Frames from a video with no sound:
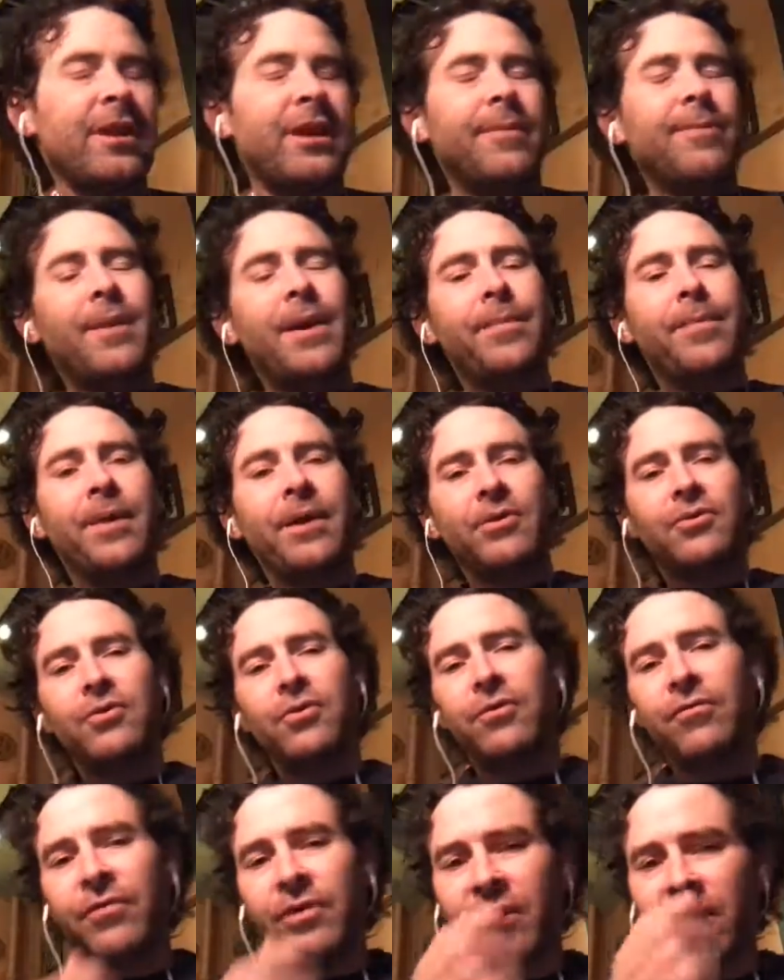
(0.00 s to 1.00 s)
Maybe I'll do a
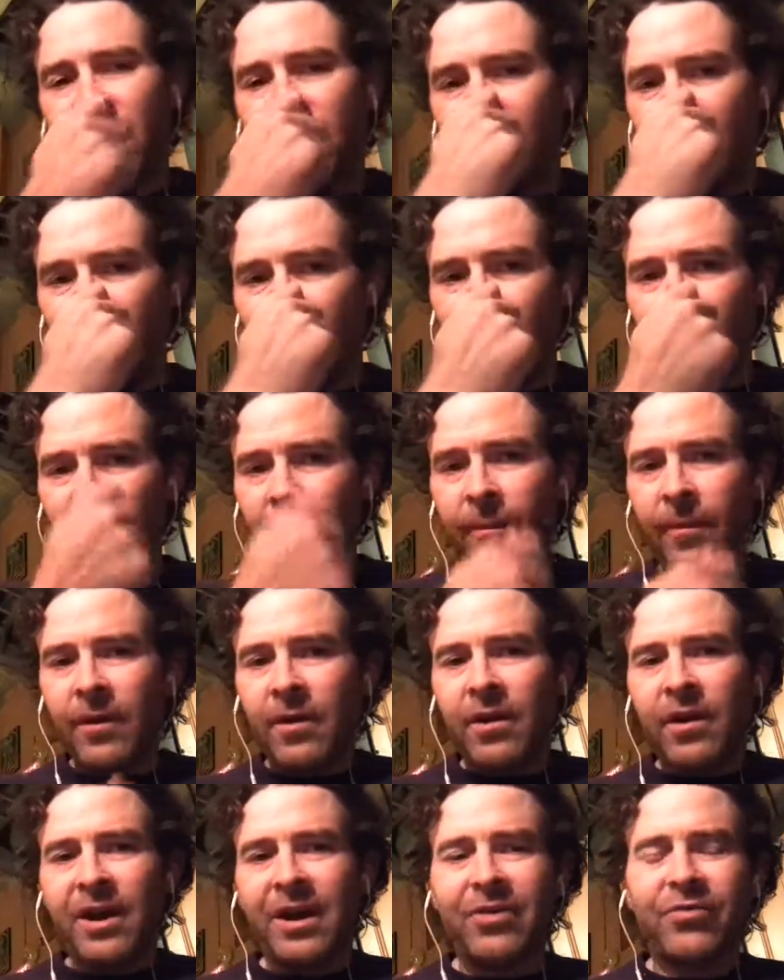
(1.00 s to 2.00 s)
video
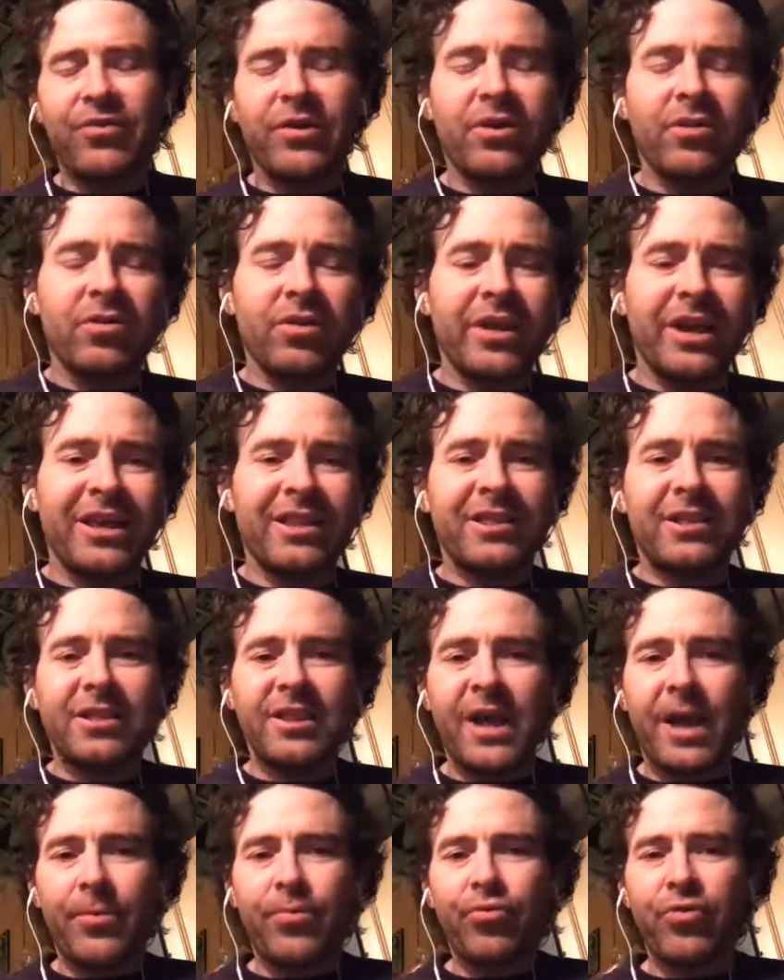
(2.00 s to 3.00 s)
at greater length
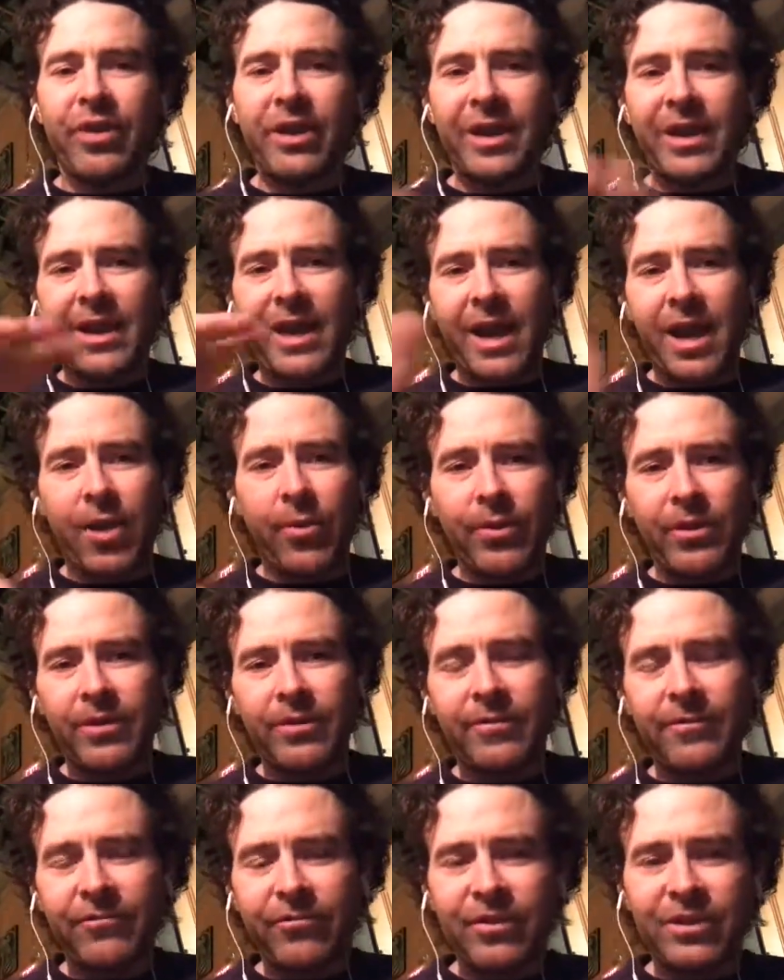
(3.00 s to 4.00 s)
elaborating how he
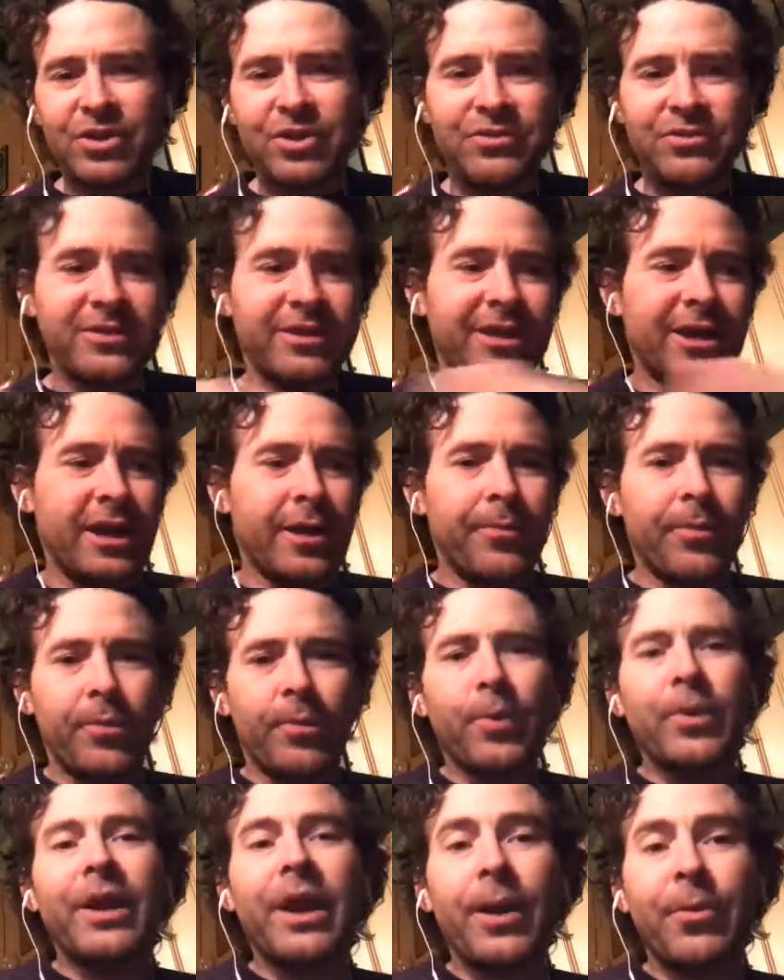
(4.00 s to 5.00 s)
fleshes that out. But
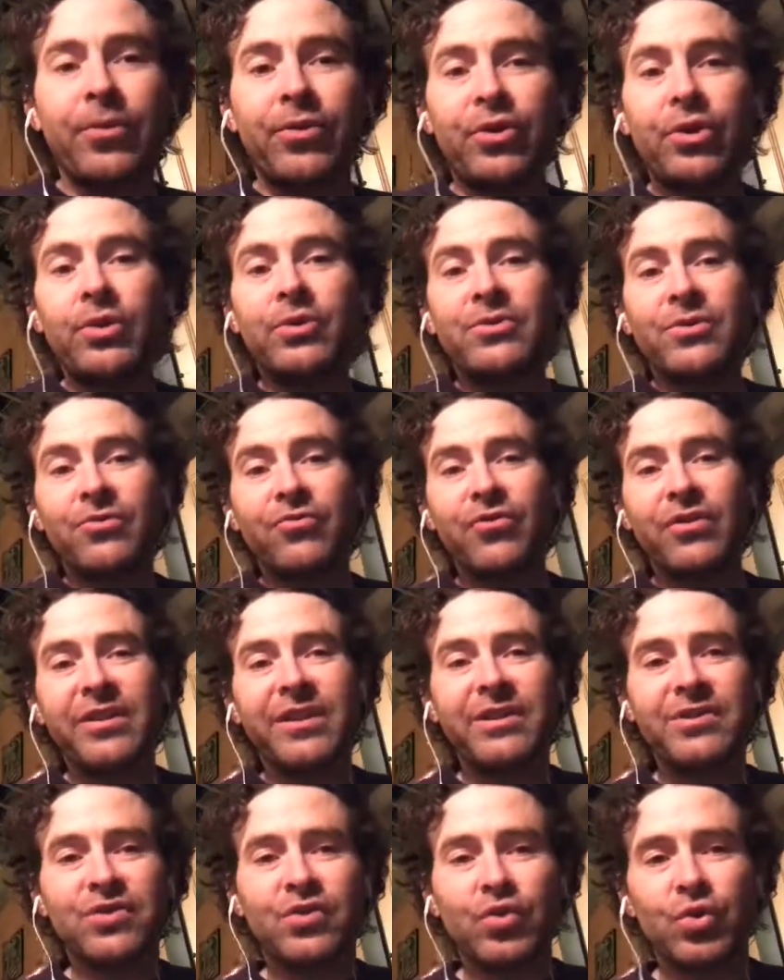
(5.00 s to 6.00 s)
what I would do is I'd really
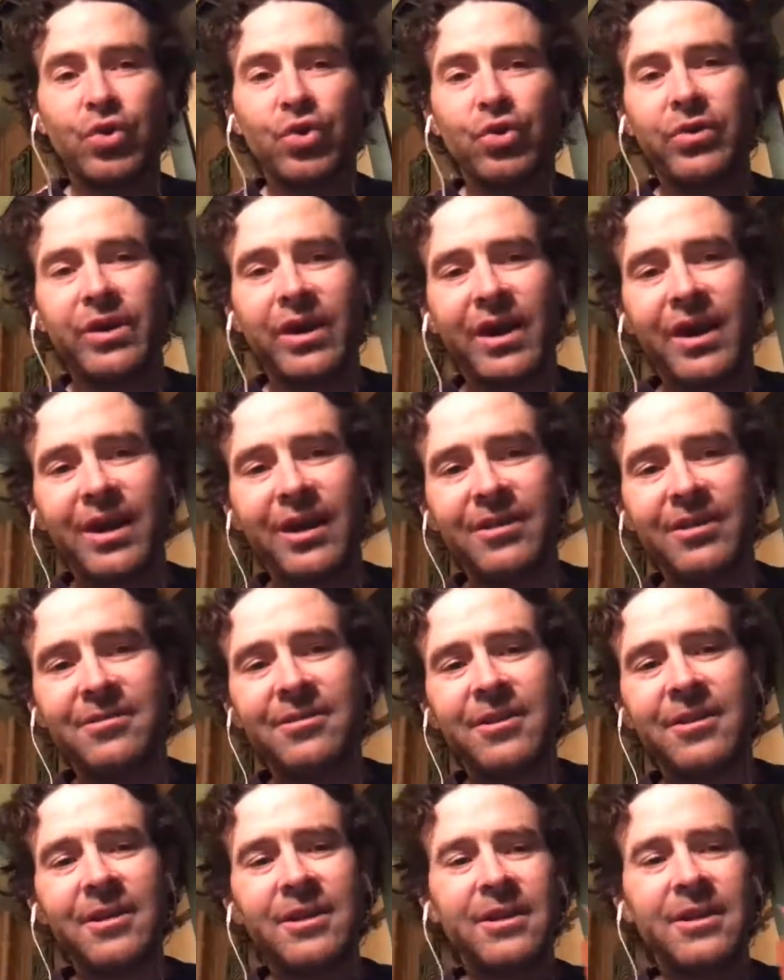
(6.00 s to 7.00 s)
exhort you guys
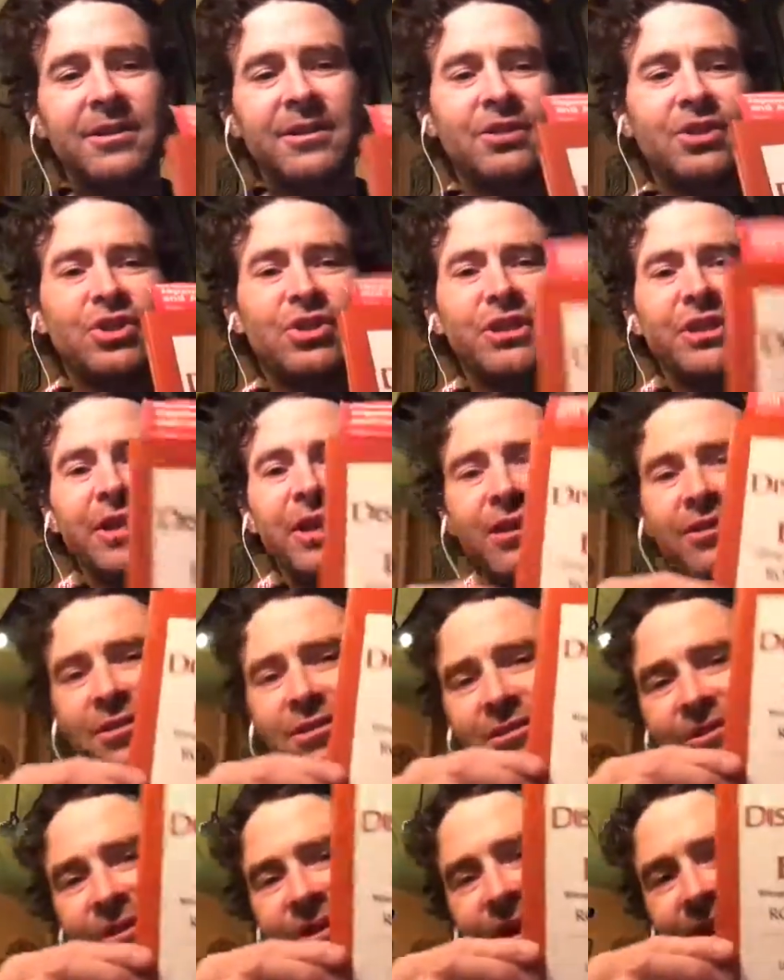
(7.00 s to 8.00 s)
to check out
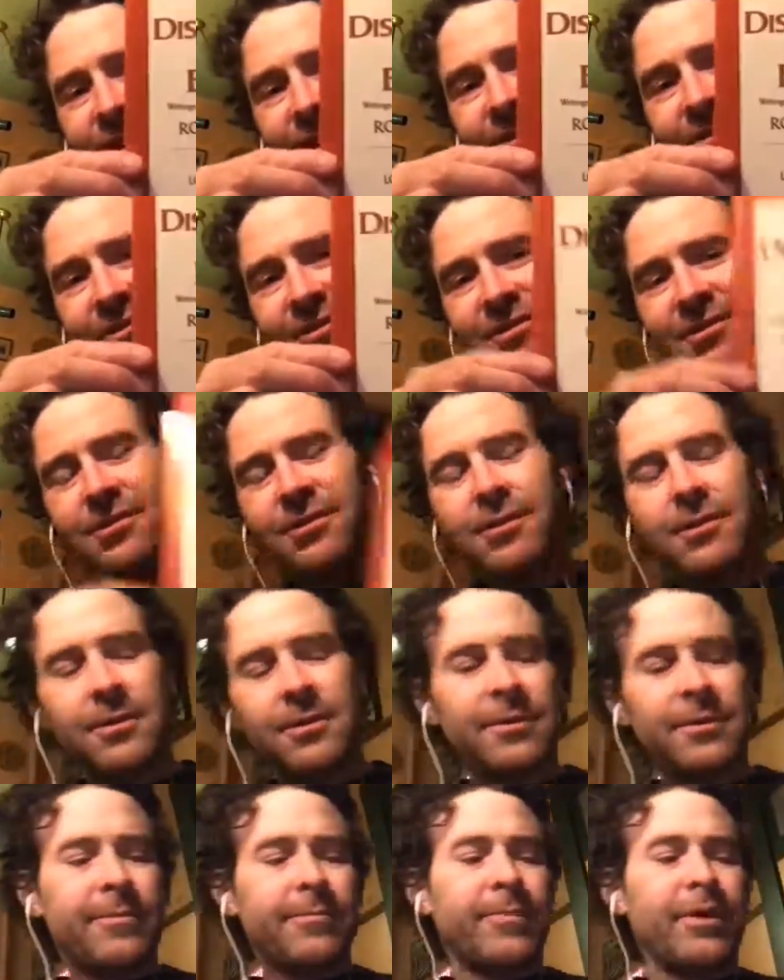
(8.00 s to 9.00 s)
this text
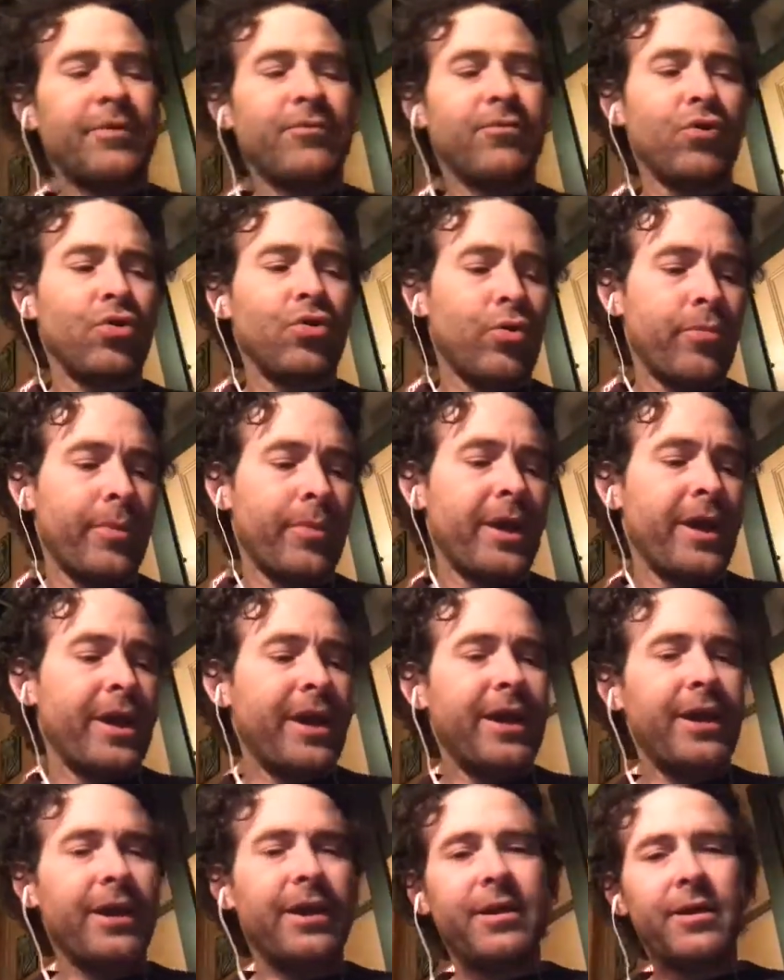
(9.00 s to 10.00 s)
by Rollo
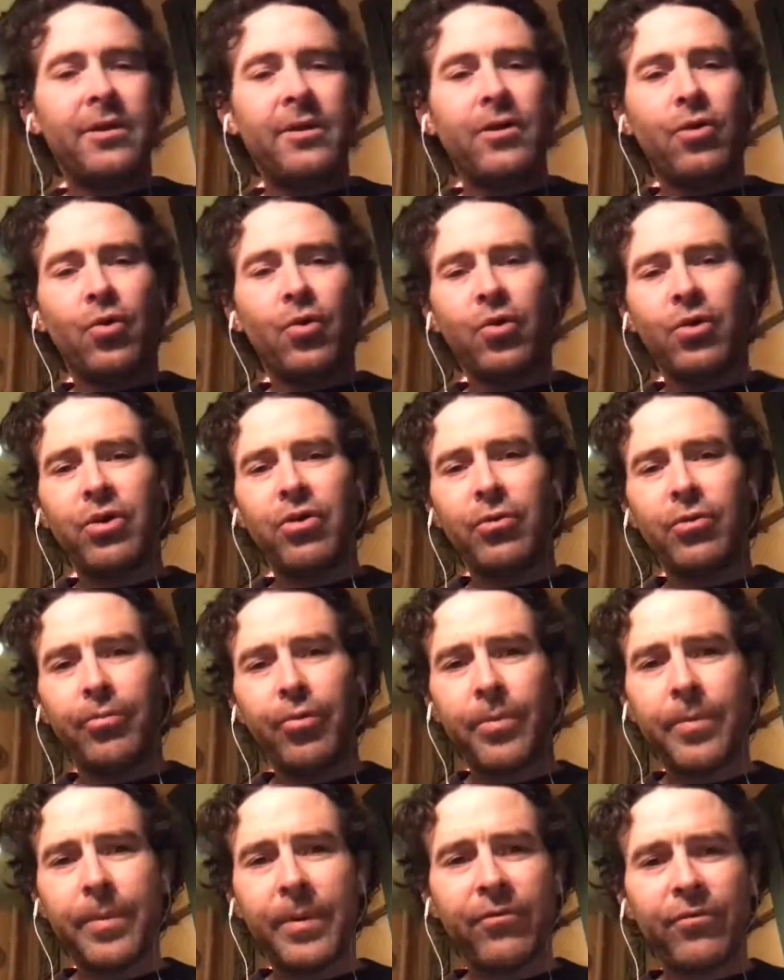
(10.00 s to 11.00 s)
May, or another
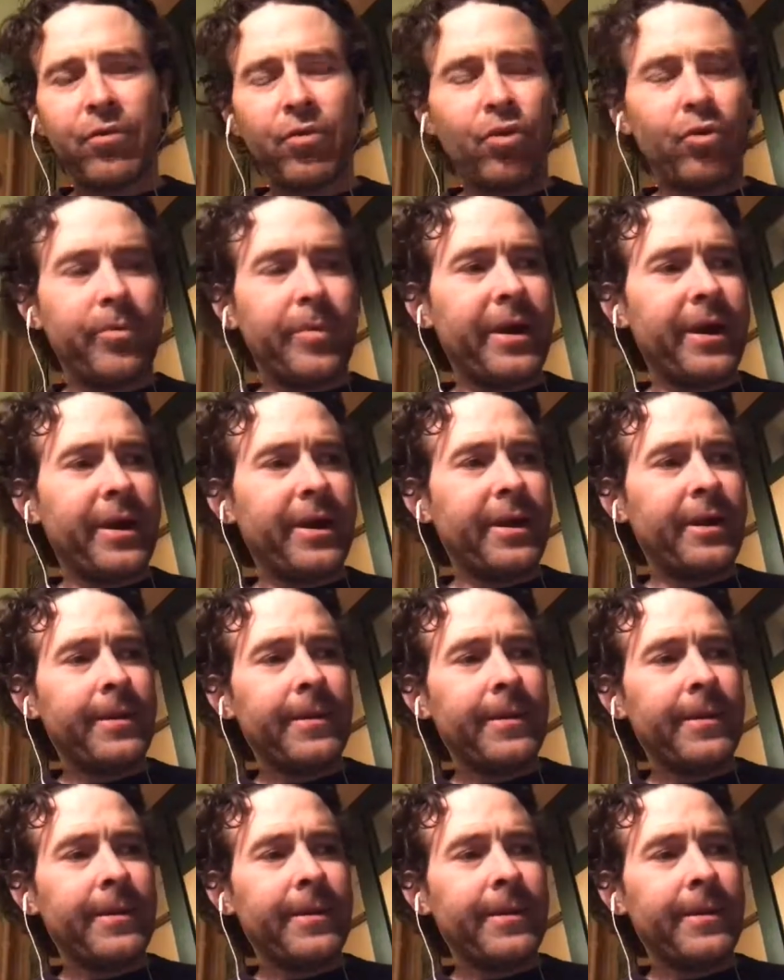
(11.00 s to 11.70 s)
book by Rollo May,